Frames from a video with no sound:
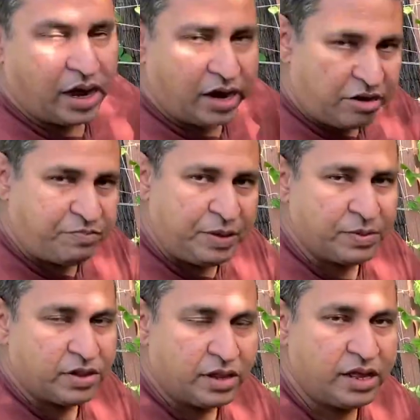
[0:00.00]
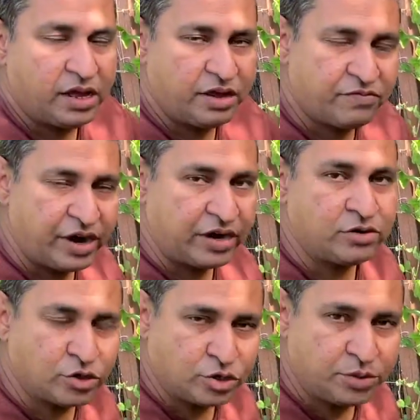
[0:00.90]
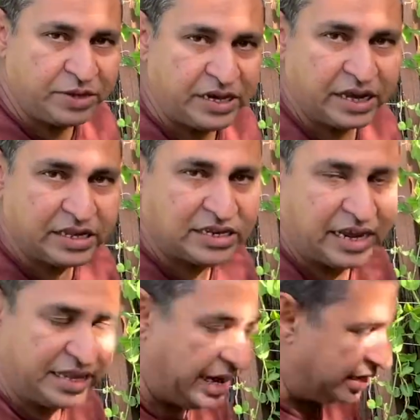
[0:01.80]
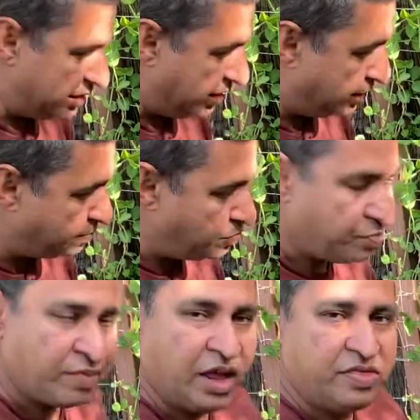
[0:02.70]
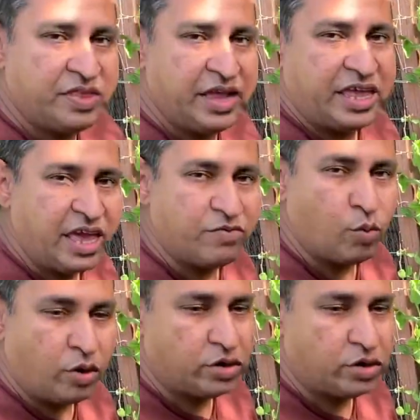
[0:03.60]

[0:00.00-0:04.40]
a lot of people I've read on social media, they say that they gave the water